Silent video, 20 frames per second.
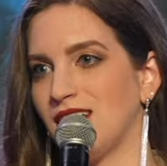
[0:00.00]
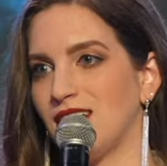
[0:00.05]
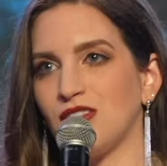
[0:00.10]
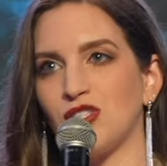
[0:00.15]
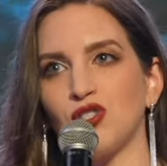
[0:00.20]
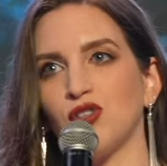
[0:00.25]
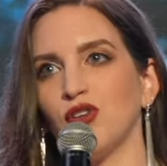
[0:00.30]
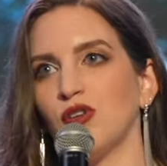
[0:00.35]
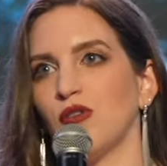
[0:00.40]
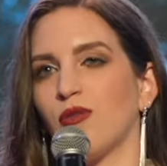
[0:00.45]
It
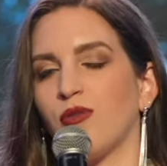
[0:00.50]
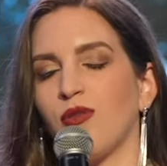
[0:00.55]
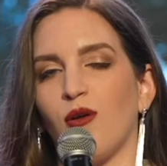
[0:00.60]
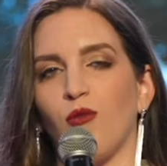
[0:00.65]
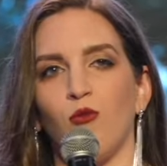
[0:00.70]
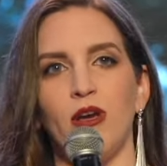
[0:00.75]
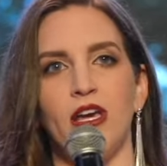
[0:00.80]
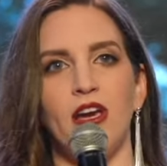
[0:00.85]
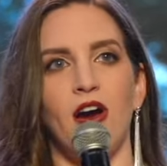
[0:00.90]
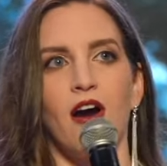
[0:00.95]
is truth
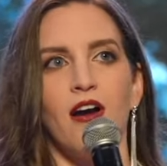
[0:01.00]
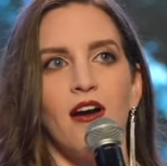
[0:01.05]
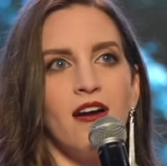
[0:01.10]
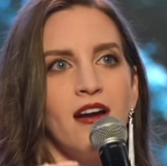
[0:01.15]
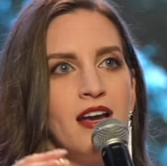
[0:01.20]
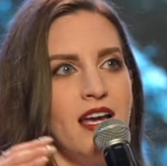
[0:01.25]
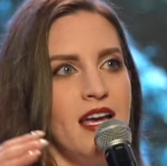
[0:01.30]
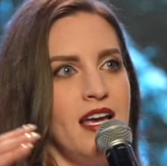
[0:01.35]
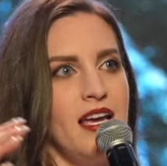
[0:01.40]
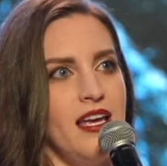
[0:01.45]
that we
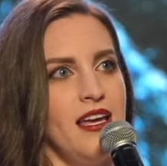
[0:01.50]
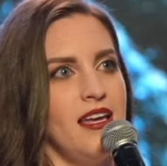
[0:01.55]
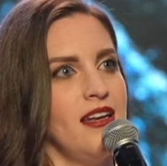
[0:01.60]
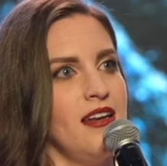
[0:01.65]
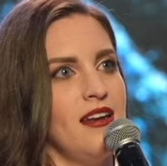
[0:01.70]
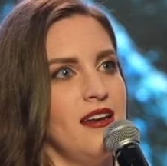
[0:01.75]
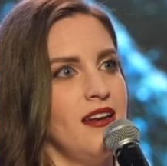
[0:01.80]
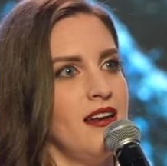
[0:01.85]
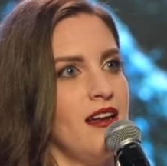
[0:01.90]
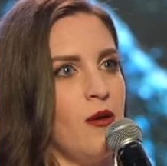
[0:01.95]
are
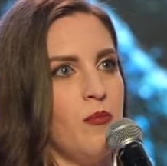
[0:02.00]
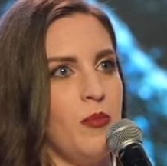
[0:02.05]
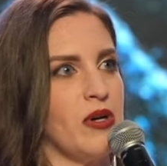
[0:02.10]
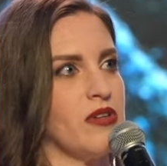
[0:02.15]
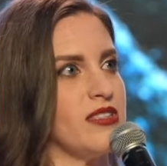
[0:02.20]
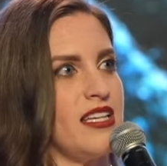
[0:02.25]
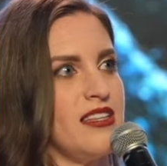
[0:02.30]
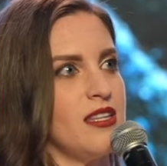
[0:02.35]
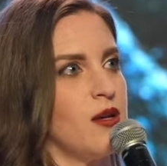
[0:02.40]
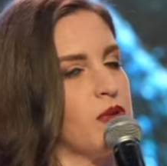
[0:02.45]
in a
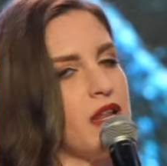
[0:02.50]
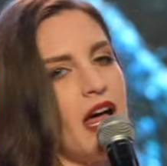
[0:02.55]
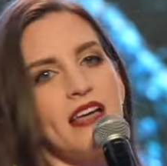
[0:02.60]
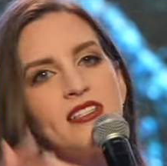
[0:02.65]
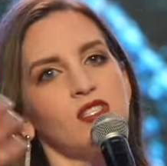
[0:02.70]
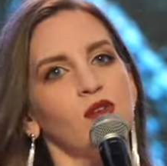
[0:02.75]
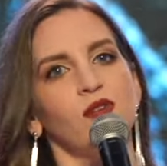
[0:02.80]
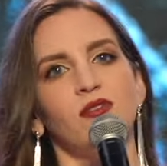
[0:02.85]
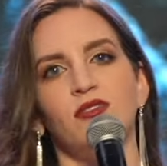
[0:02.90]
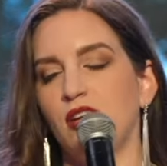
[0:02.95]
building, the
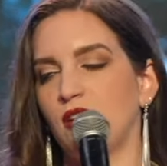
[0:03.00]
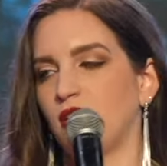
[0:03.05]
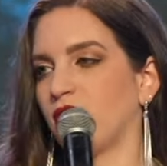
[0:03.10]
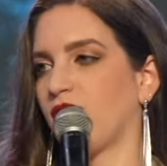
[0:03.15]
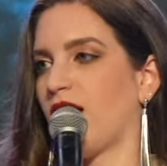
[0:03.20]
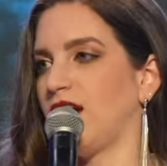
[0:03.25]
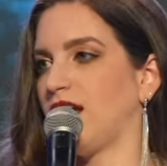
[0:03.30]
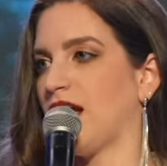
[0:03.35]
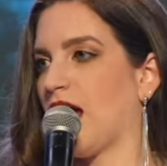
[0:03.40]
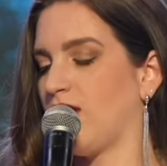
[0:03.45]
Belasco Theater
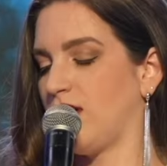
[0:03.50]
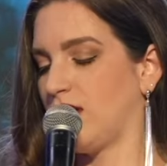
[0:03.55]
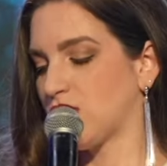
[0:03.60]
right now.